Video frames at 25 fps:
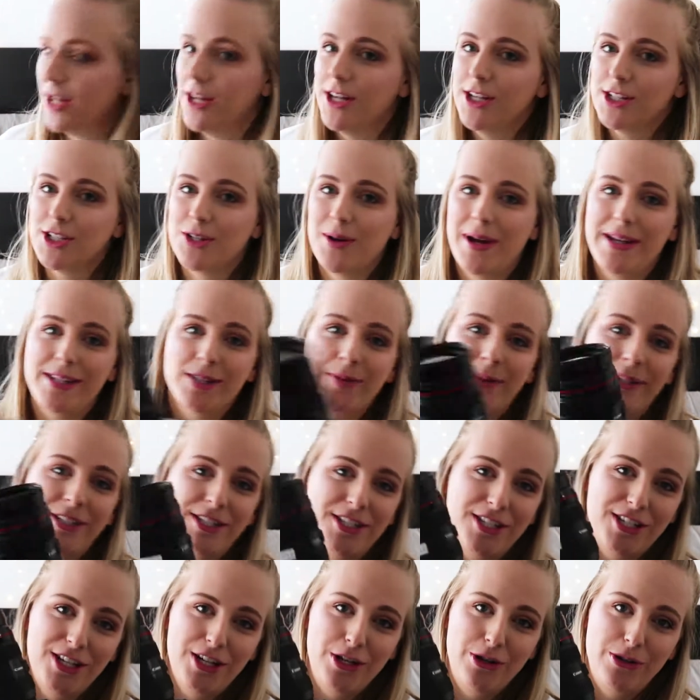So I
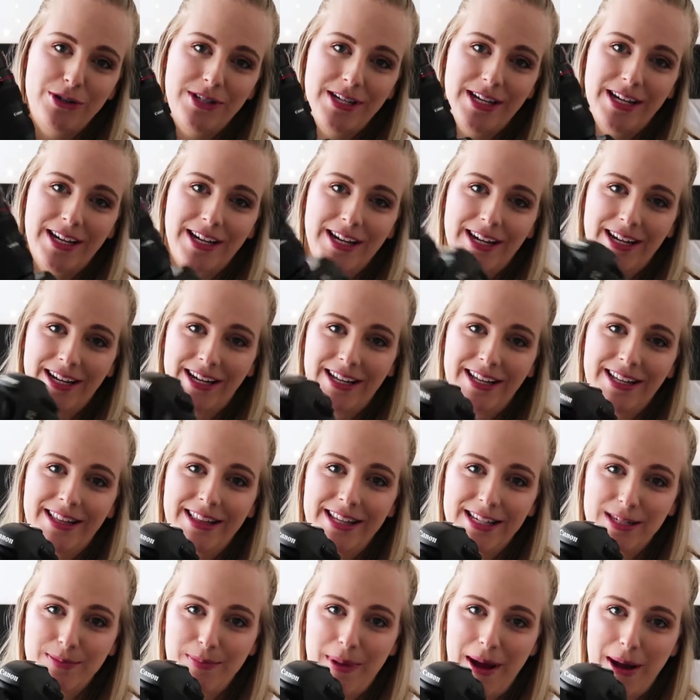switched to using
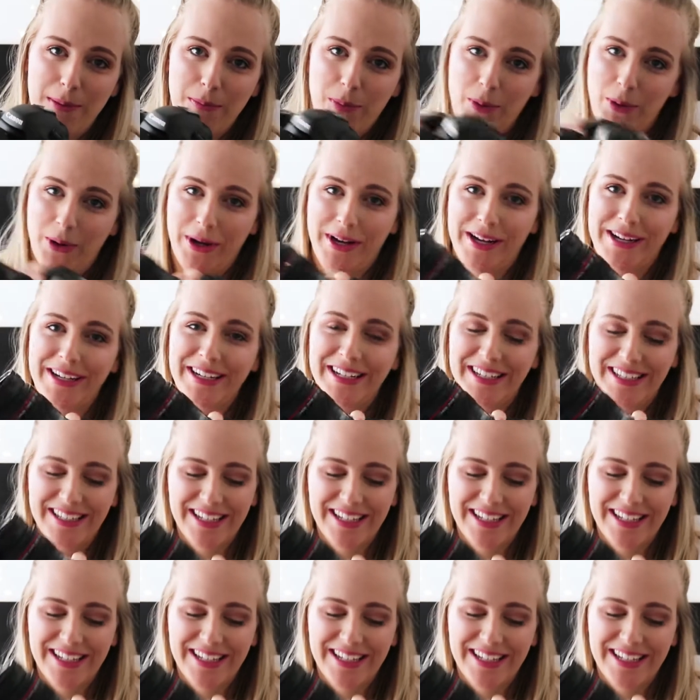this bad boy.